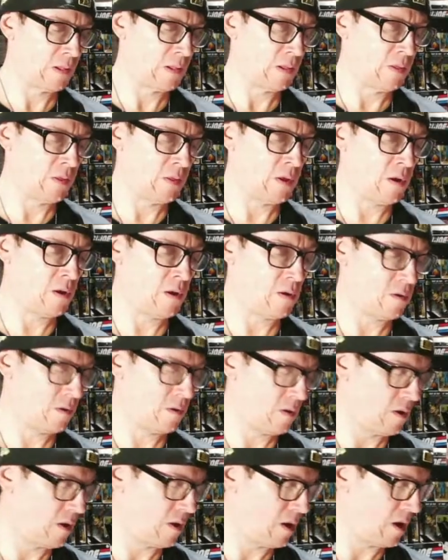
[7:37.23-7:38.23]
There.
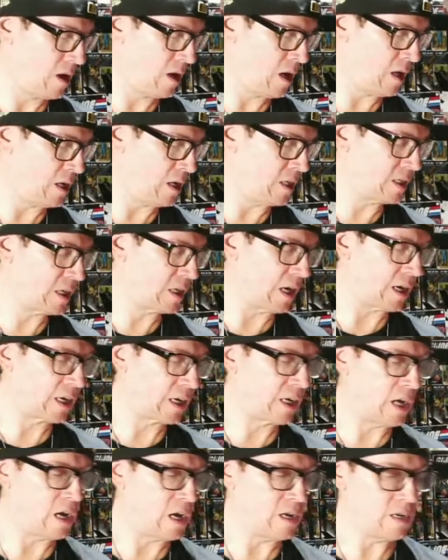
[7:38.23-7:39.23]
And he's got a
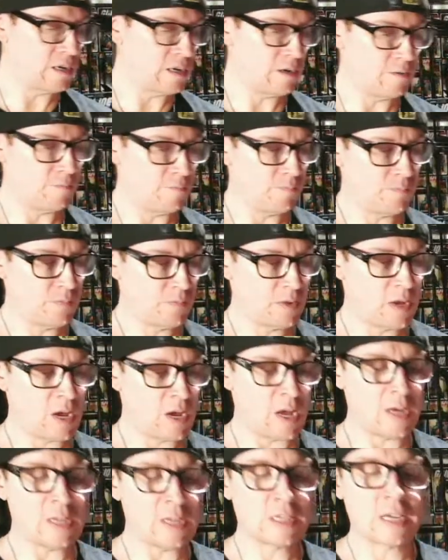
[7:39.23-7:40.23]
gun.
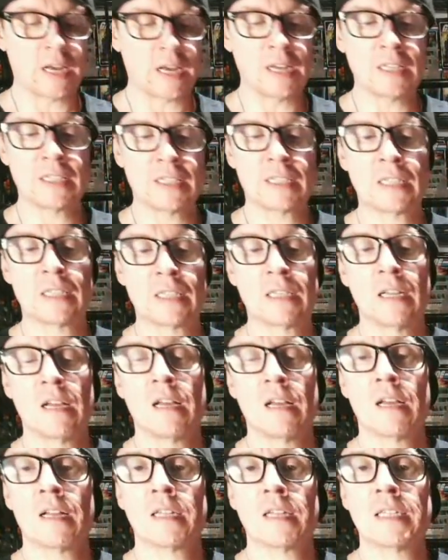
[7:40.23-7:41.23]
And he's got his
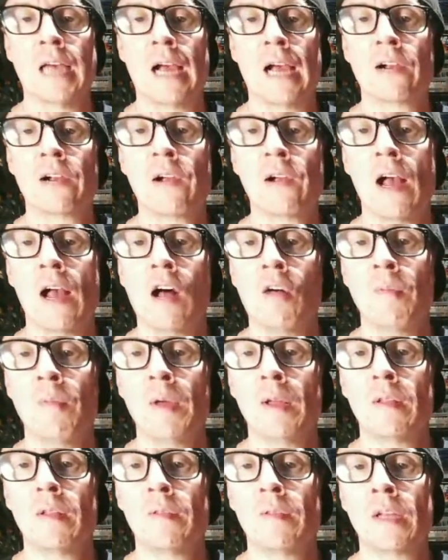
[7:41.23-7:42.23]
Tiger
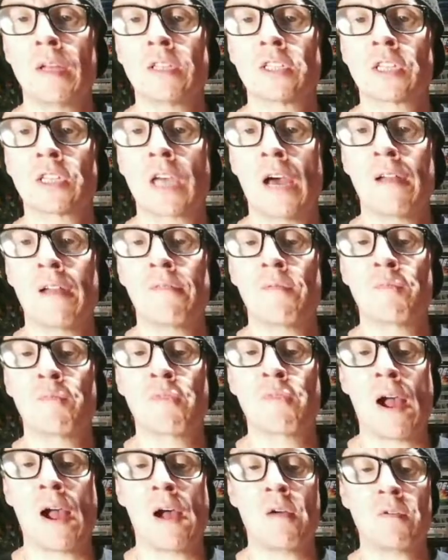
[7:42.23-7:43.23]
helmet that's kind of
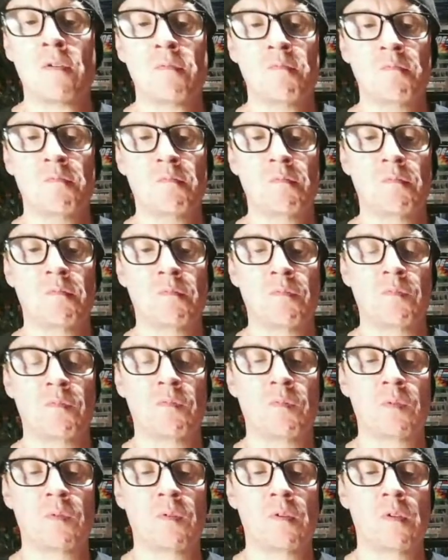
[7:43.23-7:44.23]
brown.
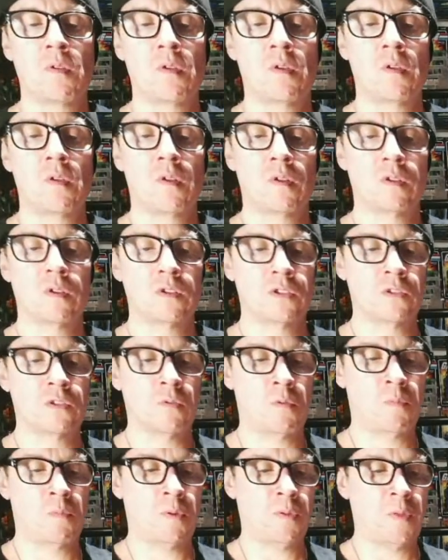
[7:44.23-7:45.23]
So
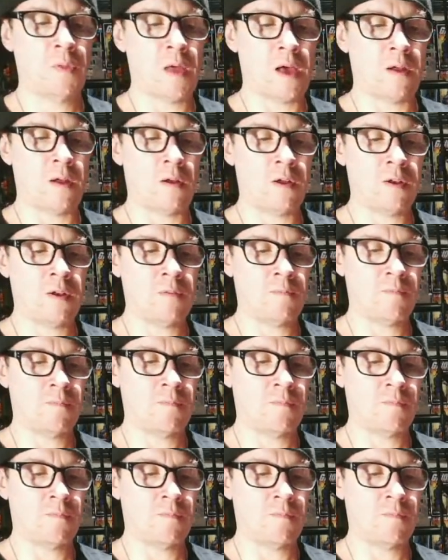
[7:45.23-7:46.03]
we'll put that on him.